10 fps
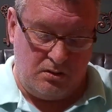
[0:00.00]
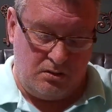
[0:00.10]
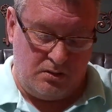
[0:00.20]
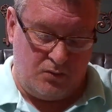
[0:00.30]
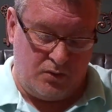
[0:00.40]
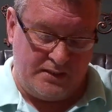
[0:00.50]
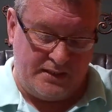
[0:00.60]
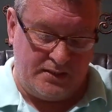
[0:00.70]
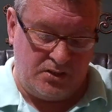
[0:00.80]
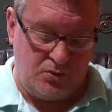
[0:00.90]
and of course
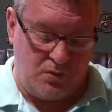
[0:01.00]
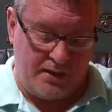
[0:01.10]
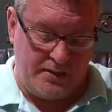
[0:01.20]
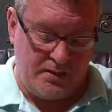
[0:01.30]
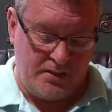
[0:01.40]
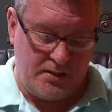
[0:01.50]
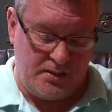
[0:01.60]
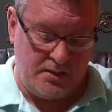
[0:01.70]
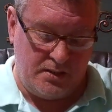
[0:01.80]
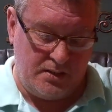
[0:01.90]
that's too wide.
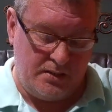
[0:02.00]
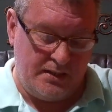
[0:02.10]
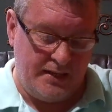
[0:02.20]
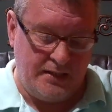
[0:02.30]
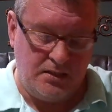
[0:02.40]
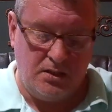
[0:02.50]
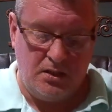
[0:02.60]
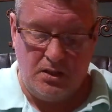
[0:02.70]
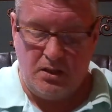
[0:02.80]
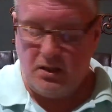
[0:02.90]
Dang it.
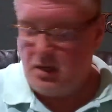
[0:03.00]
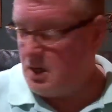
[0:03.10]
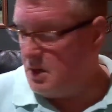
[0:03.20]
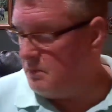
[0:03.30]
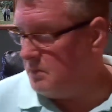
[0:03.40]
Well,